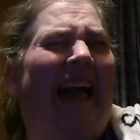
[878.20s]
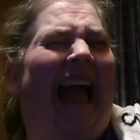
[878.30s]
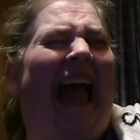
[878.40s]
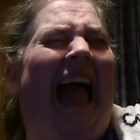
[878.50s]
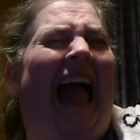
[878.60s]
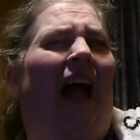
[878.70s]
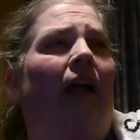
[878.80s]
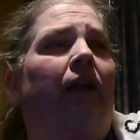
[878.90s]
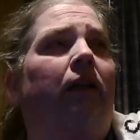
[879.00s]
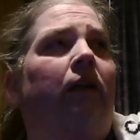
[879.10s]

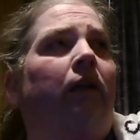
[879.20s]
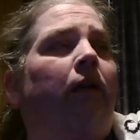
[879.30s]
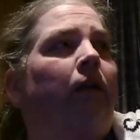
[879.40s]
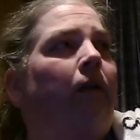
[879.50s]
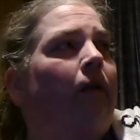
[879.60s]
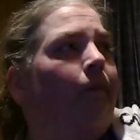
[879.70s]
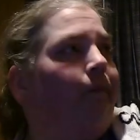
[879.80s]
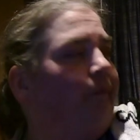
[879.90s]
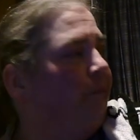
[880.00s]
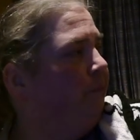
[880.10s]

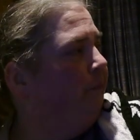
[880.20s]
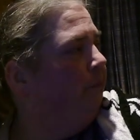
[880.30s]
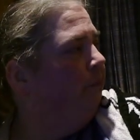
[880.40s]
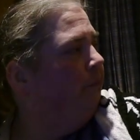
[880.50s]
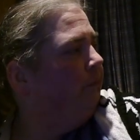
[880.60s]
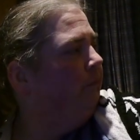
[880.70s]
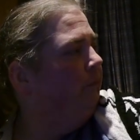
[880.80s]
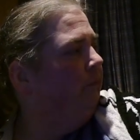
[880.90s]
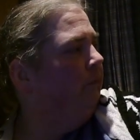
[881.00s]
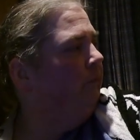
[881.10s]

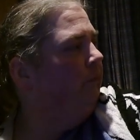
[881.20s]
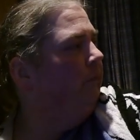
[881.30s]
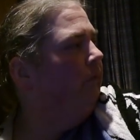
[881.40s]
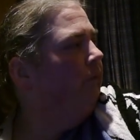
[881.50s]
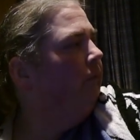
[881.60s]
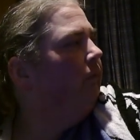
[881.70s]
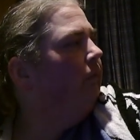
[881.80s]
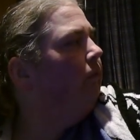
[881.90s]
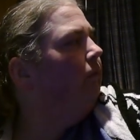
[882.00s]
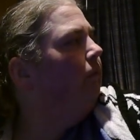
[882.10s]

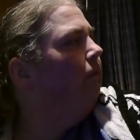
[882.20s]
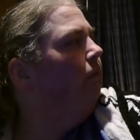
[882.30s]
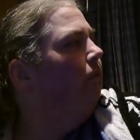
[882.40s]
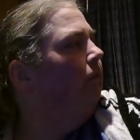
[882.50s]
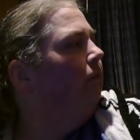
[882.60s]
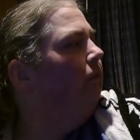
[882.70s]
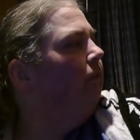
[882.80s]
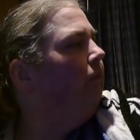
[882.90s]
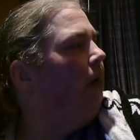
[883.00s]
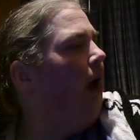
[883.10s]

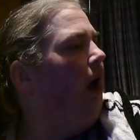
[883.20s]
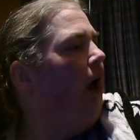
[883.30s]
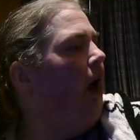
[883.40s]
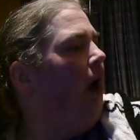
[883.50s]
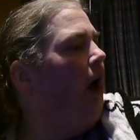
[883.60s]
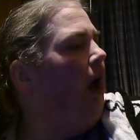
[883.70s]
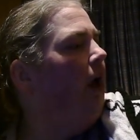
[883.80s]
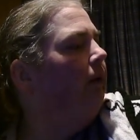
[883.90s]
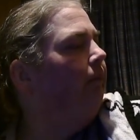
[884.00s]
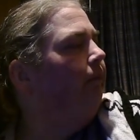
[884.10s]

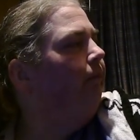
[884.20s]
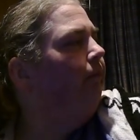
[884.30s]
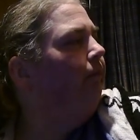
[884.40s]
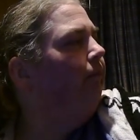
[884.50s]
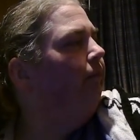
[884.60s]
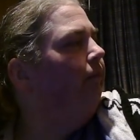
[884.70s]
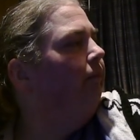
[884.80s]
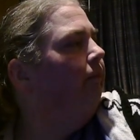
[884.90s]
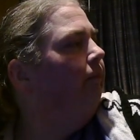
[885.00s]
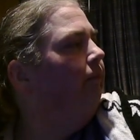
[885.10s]

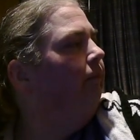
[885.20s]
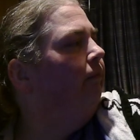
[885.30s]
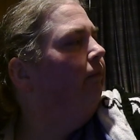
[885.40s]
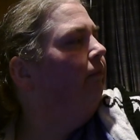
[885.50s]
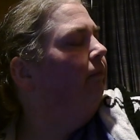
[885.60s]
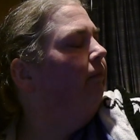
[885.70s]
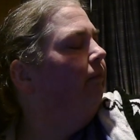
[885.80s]
The person shown says nothing.